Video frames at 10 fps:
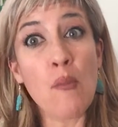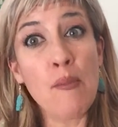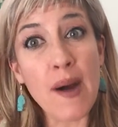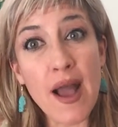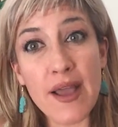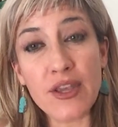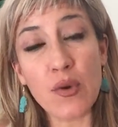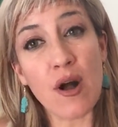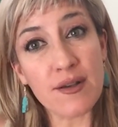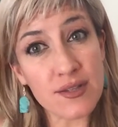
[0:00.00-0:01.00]
But
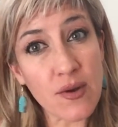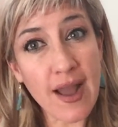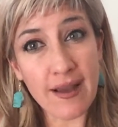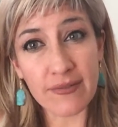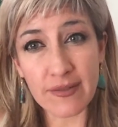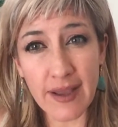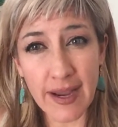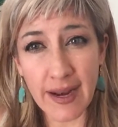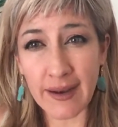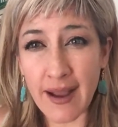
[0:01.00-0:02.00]
you also have
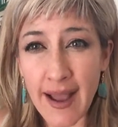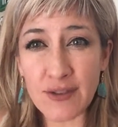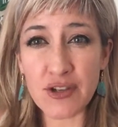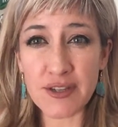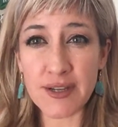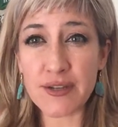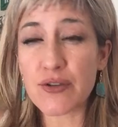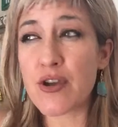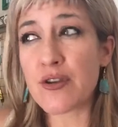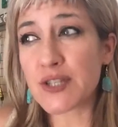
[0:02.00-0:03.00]
light and
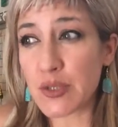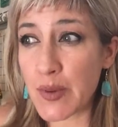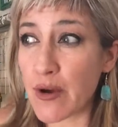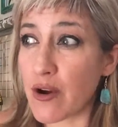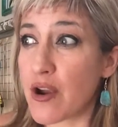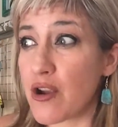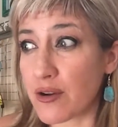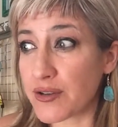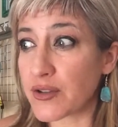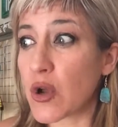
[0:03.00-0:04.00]
consciousness, or your spirit,
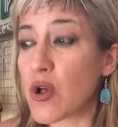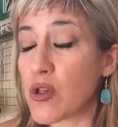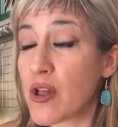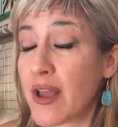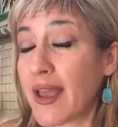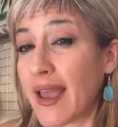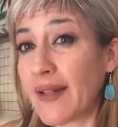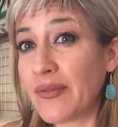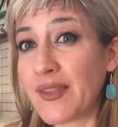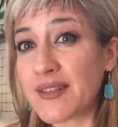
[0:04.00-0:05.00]
your soul.
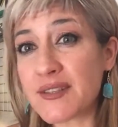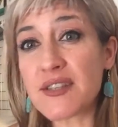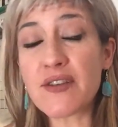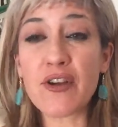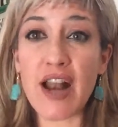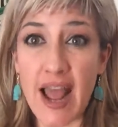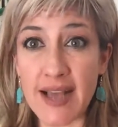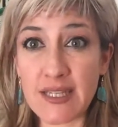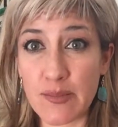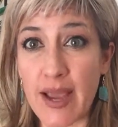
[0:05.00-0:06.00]
And this is a different
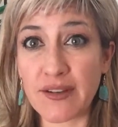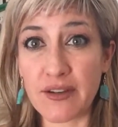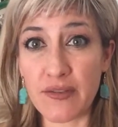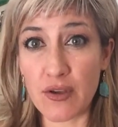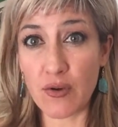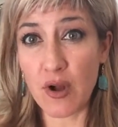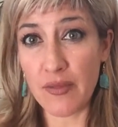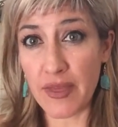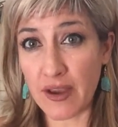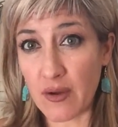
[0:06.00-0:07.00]
aspect of you
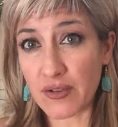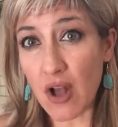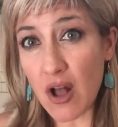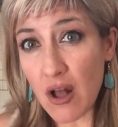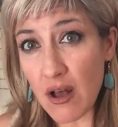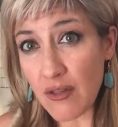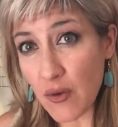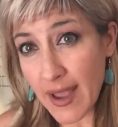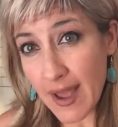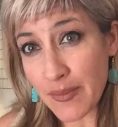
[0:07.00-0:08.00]
that goes all
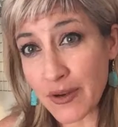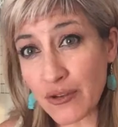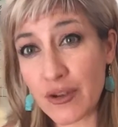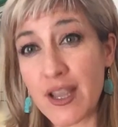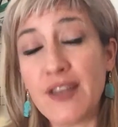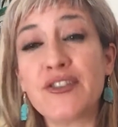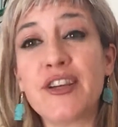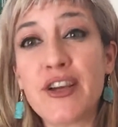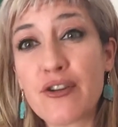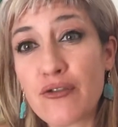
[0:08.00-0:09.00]
the way up the tree
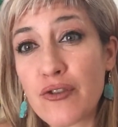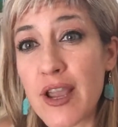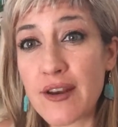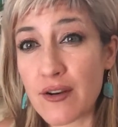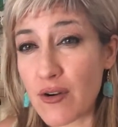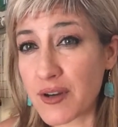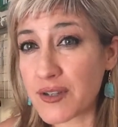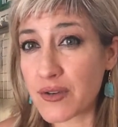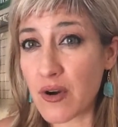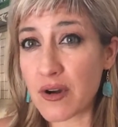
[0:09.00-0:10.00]
to creator or
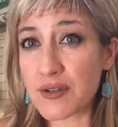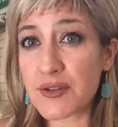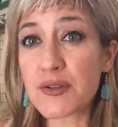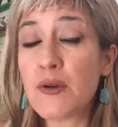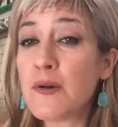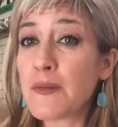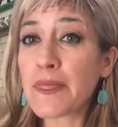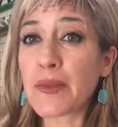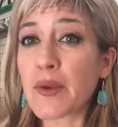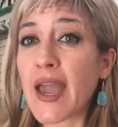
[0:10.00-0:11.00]
source.
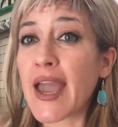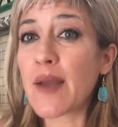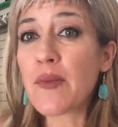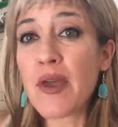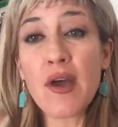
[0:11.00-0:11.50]
Okay?